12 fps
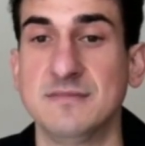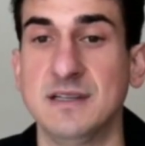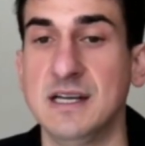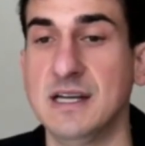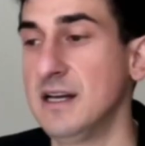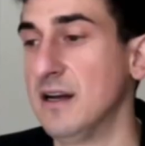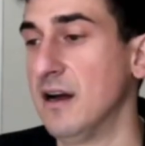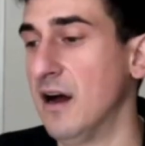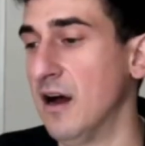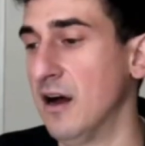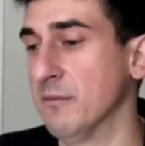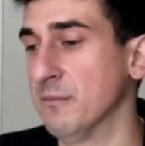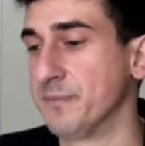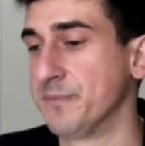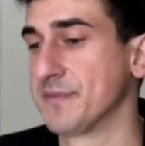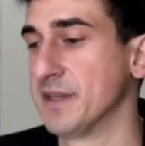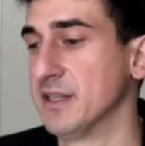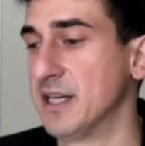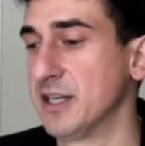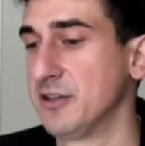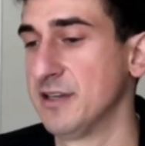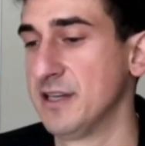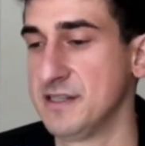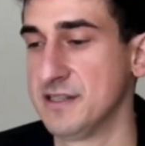Mm-hmm. Um, a lot of
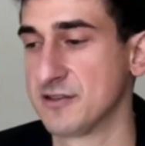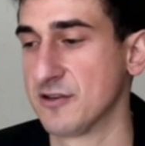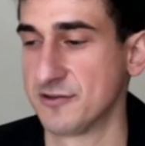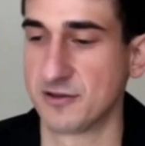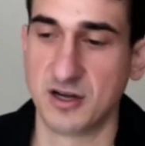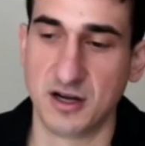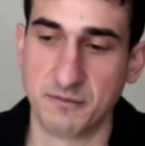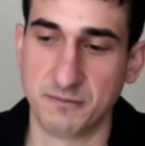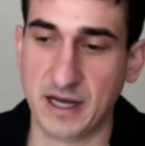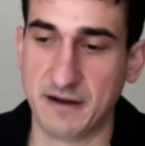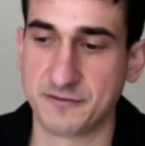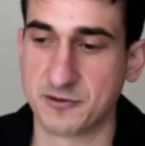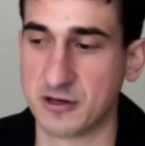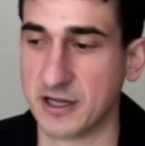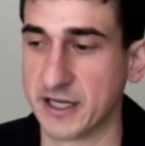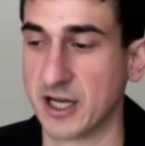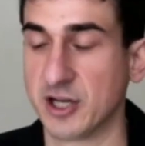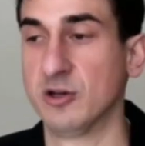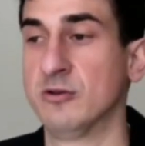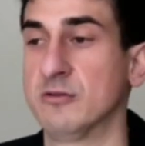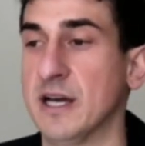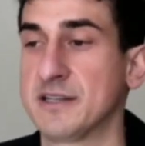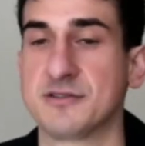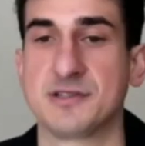good ideas also come after like I go
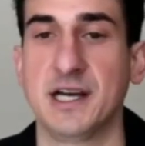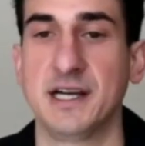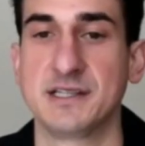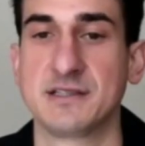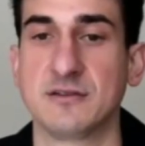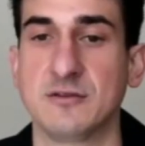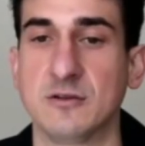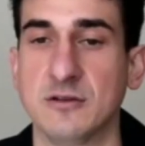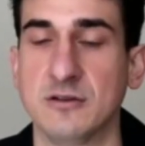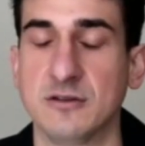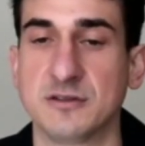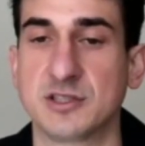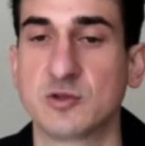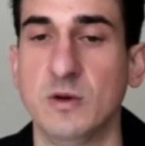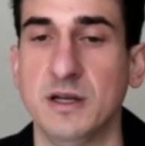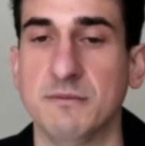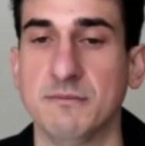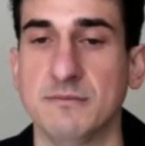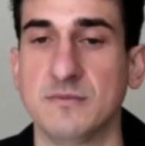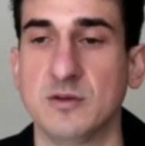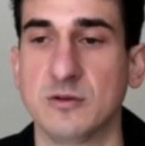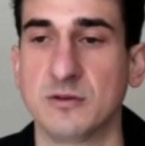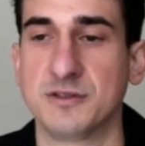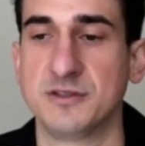exercise or swim
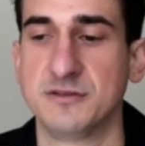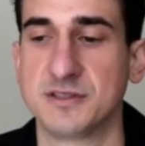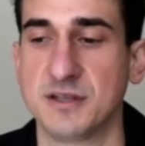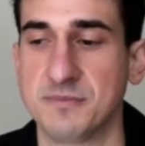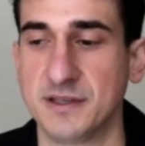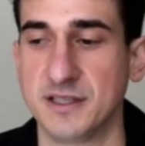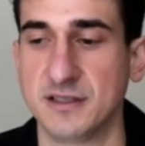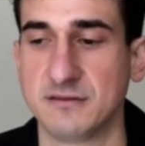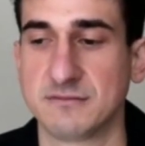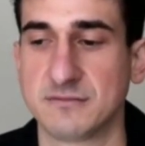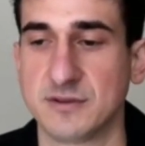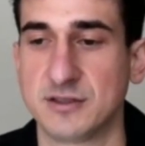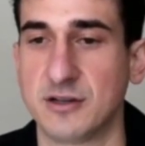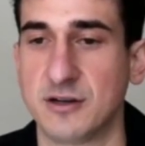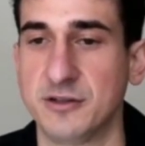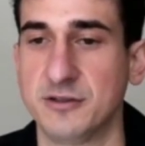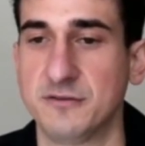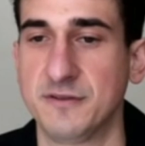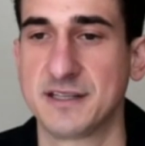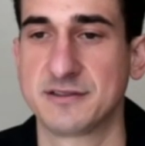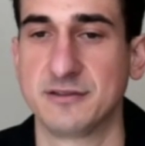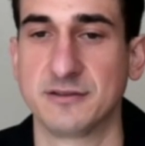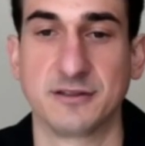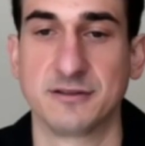or do something
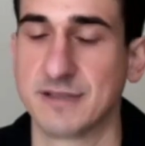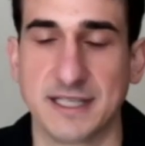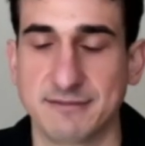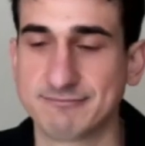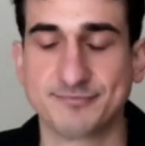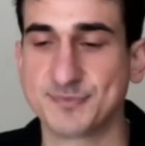cardiovascular, like